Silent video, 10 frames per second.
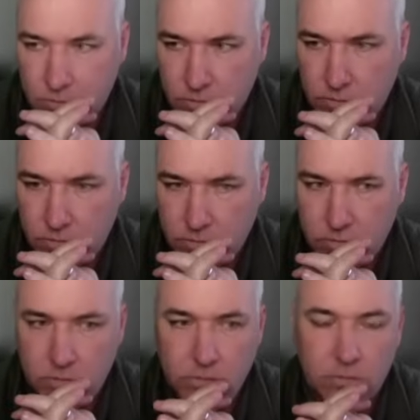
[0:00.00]

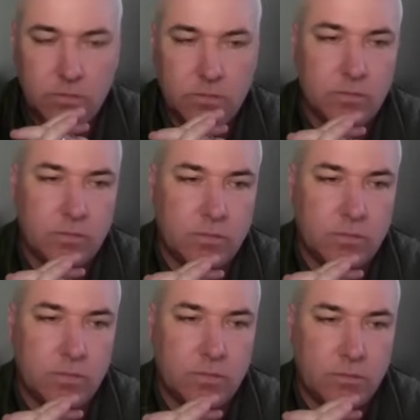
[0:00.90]

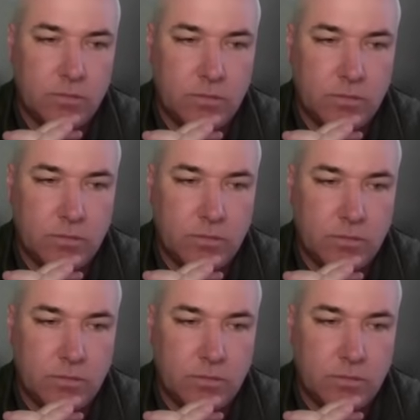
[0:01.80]

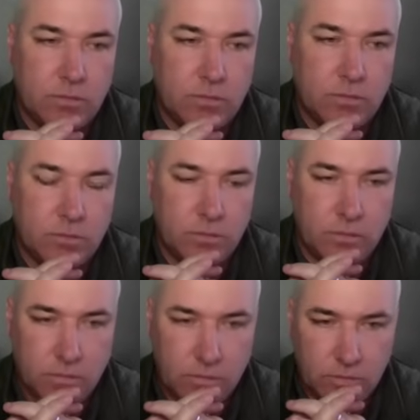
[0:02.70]

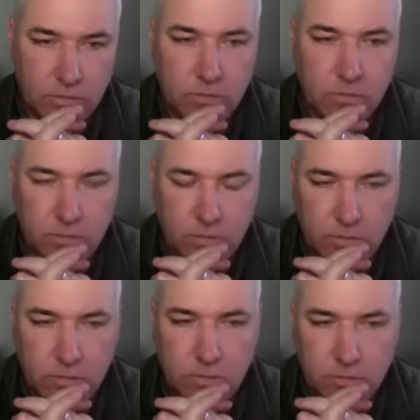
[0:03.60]

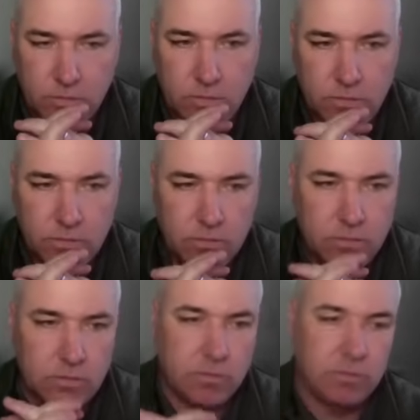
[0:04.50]

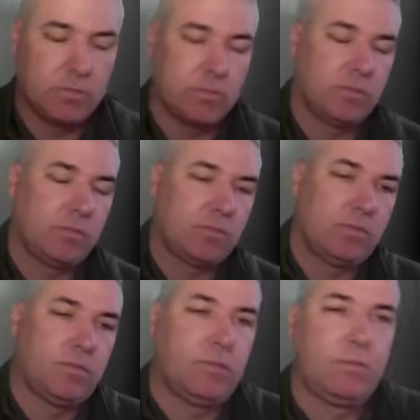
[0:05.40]

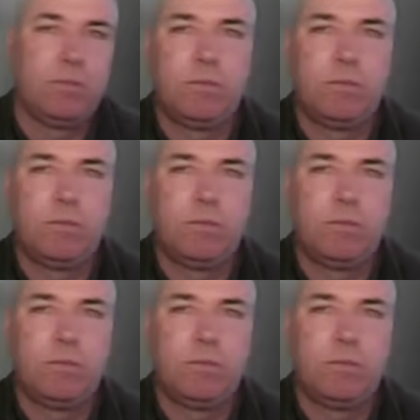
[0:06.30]
This person isn't speaking.